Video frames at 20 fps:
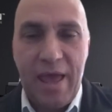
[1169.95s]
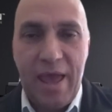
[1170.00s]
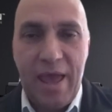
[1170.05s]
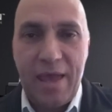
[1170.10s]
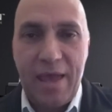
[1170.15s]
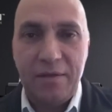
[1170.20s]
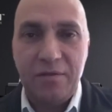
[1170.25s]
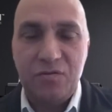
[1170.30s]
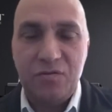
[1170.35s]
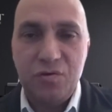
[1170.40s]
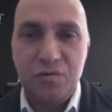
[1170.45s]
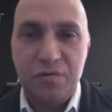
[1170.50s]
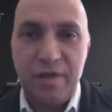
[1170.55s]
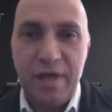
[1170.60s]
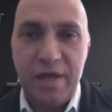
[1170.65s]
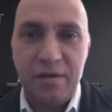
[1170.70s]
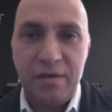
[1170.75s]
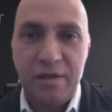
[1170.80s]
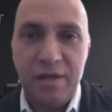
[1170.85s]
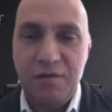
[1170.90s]
and to
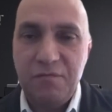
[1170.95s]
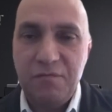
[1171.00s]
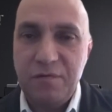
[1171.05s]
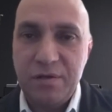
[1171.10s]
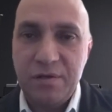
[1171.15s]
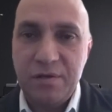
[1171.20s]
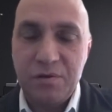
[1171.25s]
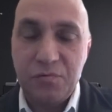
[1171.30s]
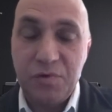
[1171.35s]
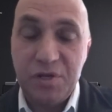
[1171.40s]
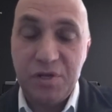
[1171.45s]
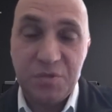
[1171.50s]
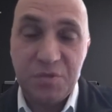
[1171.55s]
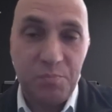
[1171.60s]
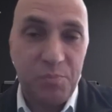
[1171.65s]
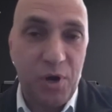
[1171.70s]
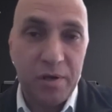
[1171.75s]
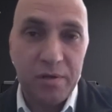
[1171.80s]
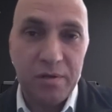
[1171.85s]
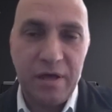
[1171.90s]
then even
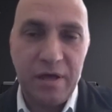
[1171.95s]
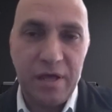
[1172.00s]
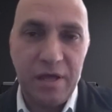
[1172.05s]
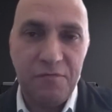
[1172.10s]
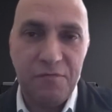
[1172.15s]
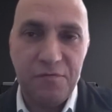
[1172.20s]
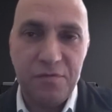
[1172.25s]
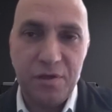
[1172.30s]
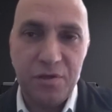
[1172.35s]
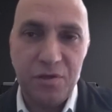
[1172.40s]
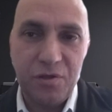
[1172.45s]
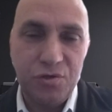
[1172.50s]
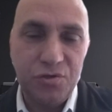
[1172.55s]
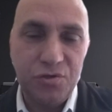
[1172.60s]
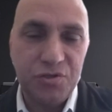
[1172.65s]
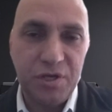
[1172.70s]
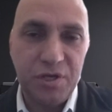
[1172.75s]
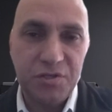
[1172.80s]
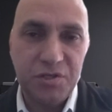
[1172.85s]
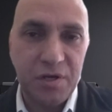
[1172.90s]
respond if the
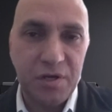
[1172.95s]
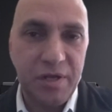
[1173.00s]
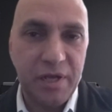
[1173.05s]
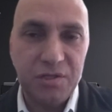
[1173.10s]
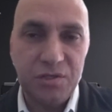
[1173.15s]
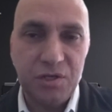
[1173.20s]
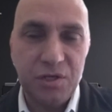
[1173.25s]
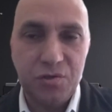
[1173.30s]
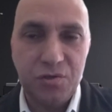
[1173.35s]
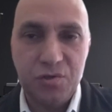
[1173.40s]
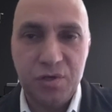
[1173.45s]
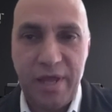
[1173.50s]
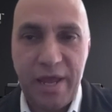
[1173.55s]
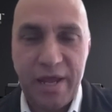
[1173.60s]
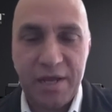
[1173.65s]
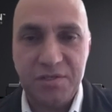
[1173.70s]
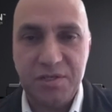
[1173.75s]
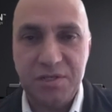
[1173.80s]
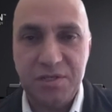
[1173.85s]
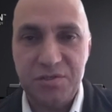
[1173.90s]
user is connecting to an
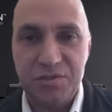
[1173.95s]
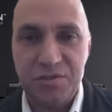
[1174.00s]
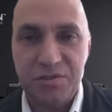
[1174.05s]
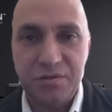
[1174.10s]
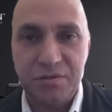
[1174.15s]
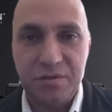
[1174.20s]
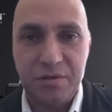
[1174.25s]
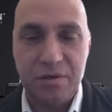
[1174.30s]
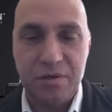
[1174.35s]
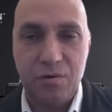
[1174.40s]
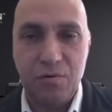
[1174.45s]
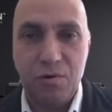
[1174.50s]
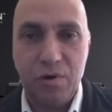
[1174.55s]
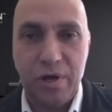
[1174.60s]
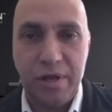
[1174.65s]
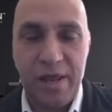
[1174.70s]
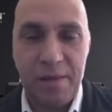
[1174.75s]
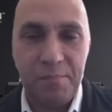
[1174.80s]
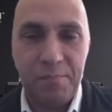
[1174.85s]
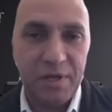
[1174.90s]
access
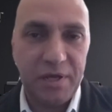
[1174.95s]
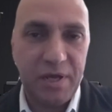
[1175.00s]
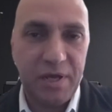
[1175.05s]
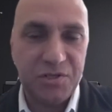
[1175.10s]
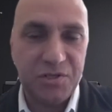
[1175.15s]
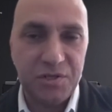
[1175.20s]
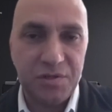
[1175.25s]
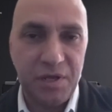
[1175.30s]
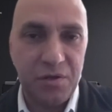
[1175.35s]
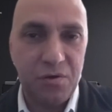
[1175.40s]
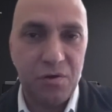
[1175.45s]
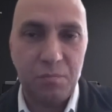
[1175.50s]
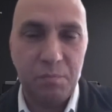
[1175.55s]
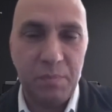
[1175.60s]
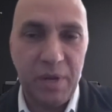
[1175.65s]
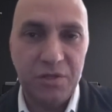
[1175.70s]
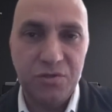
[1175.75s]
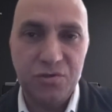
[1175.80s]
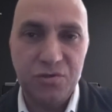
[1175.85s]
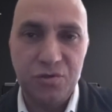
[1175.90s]
or an application they're not
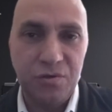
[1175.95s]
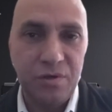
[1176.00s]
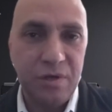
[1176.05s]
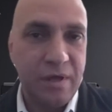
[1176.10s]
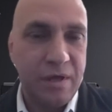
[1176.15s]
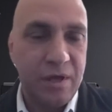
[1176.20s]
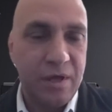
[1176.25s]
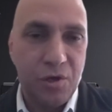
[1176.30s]
meant to.